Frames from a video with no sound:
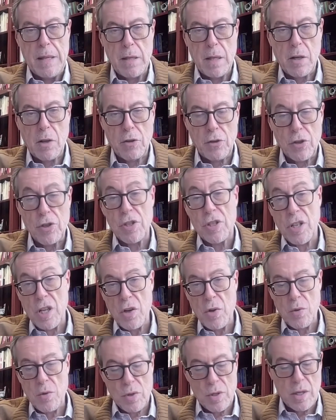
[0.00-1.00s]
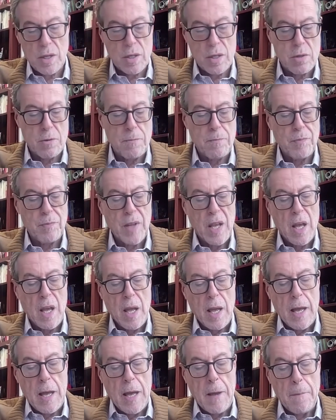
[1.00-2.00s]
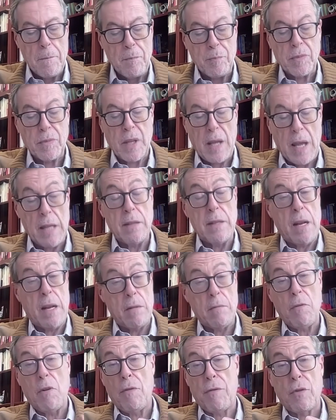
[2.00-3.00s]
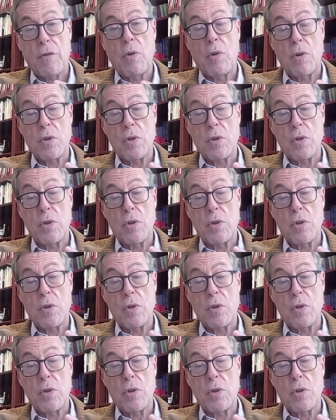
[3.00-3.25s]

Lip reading: depending on the seriousness. No? And then,